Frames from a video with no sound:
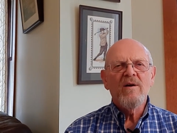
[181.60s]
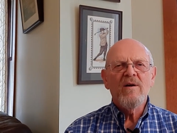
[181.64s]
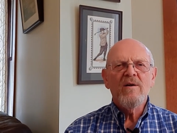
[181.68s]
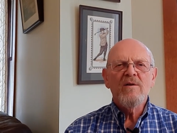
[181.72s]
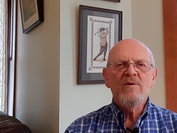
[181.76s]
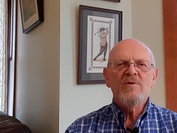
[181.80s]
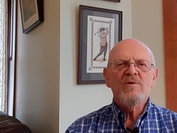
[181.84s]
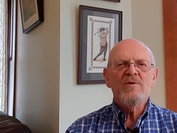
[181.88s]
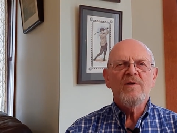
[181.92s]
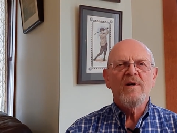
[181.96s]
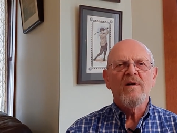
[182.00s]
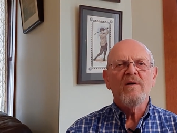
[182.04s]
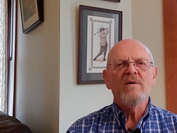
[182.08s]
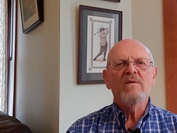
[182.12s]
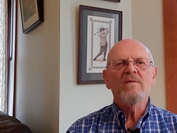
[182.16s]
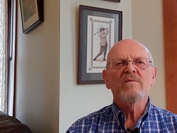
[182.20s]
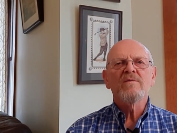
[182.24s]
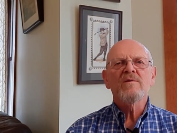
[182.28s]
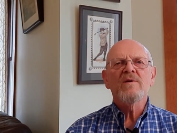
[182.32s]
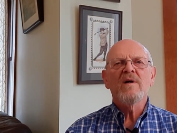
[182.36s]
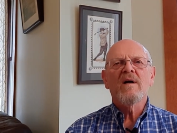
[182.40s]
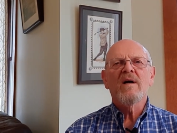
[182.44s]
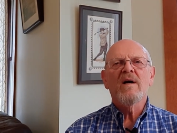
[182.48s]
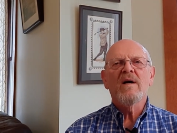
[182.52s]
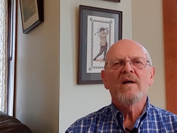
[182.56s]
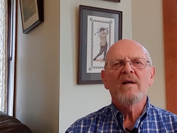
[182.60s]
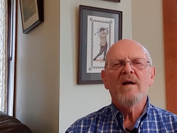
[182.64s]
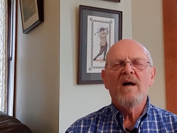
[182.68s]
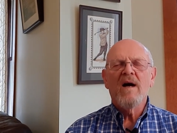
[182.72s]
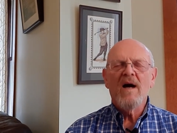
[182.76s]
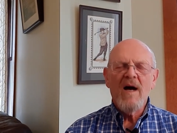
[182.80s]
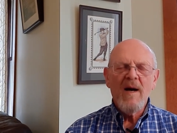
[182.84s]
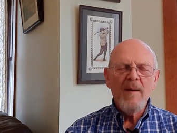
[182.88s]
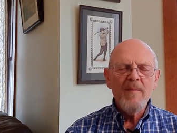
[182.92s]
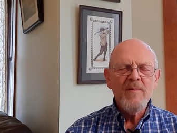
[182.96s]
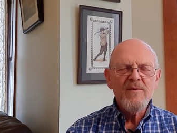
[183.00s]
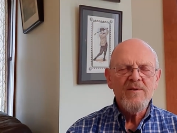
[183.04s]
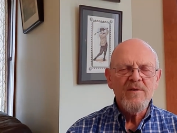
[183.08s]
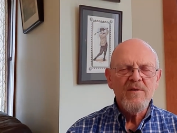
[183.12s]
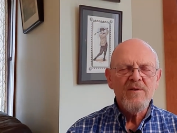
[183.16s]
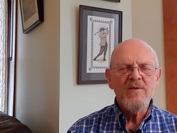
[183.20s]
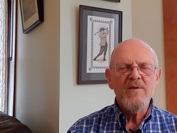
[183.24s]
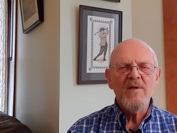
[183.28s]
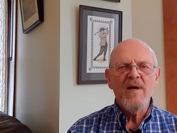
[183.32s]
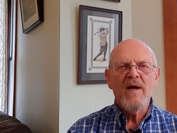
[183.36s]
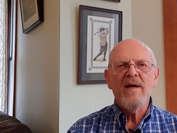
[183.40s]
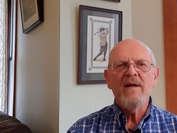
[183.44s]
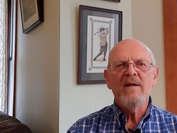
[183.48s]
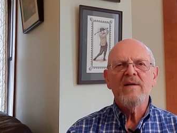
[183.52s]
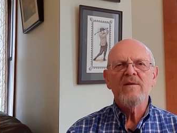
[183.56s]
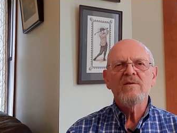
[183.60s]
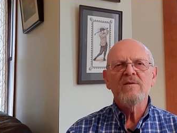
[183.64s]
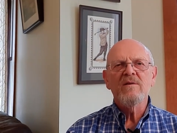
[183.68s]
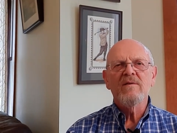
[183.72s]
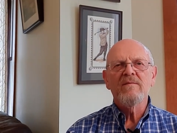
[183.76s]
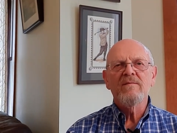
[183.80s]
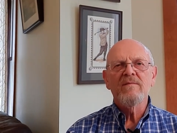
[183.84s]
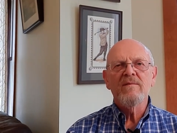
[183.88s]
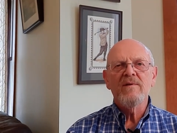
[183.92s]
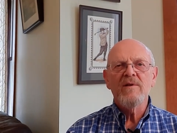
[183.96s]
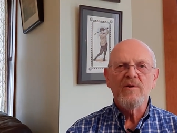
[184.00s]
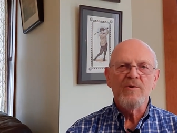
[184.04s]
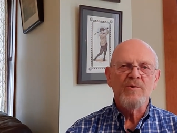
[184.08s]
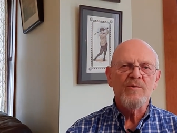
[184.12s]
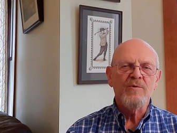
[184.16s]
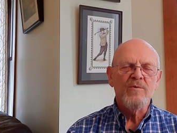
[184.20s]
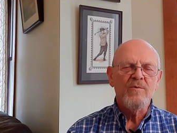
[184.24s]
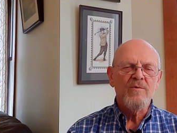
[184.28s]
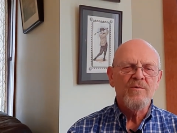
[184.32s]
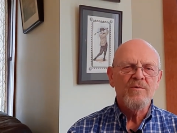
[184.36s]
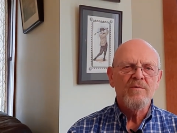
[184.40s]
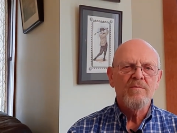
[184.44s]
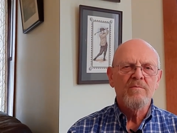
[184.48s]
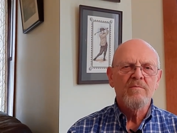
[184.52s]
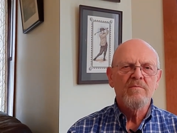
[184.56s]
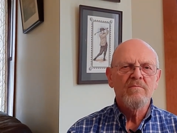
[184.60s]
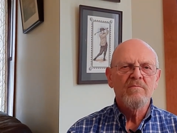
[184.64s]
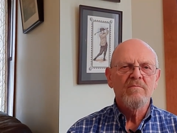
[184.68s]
ourselves on opposite sides of issues?